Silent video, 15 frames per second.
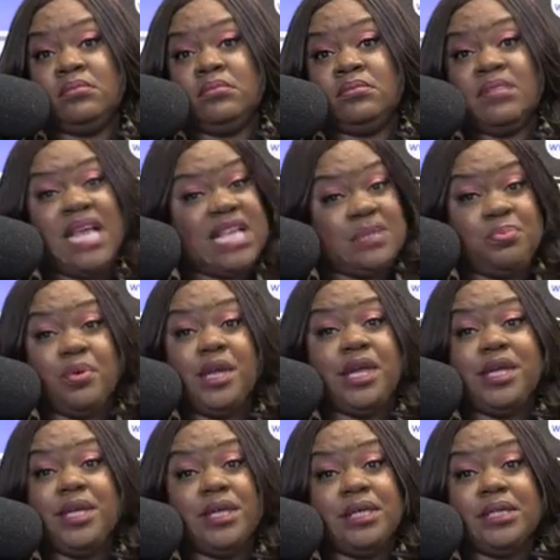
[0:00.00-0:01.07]
That's pretty
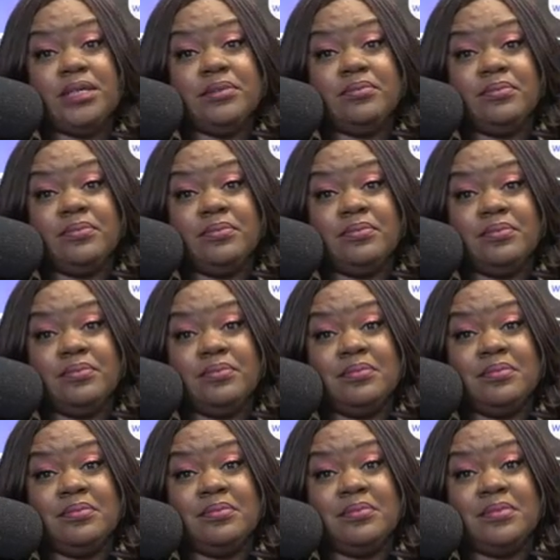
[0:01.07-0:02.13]
good.
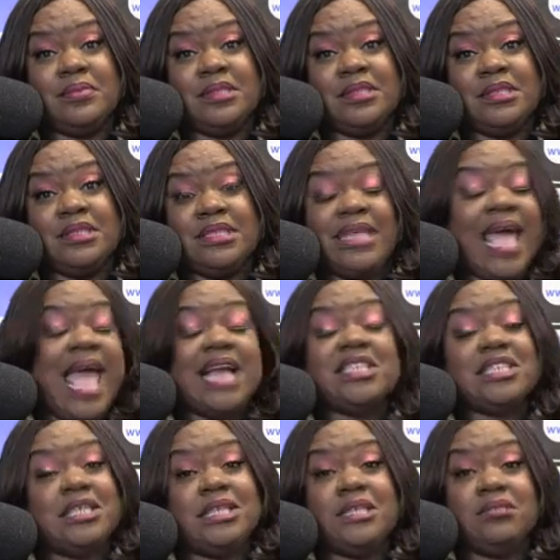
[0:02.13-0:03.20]
It's
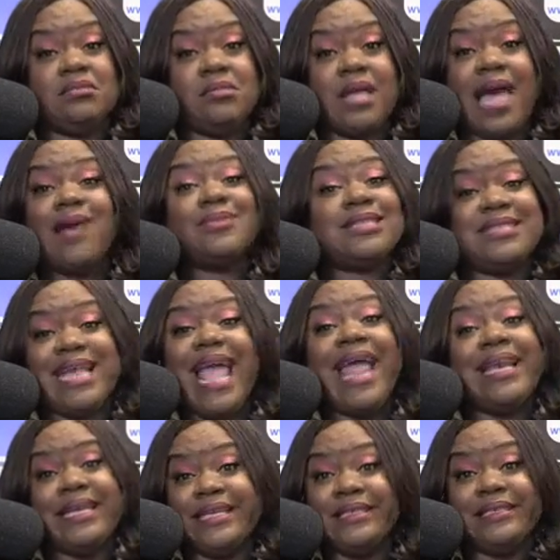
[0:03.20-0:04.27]
actually
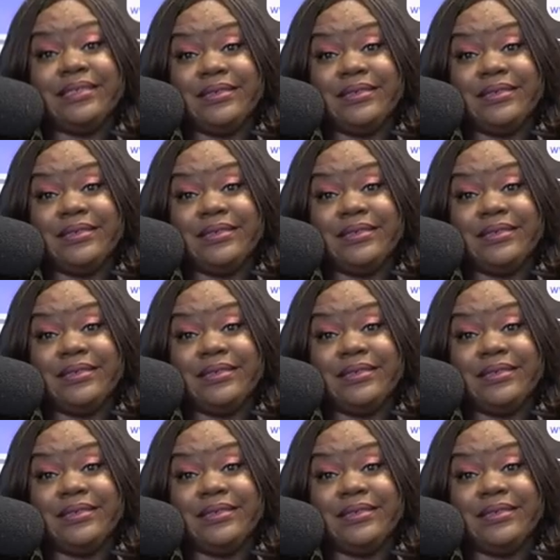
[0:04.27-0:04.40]
outstanding.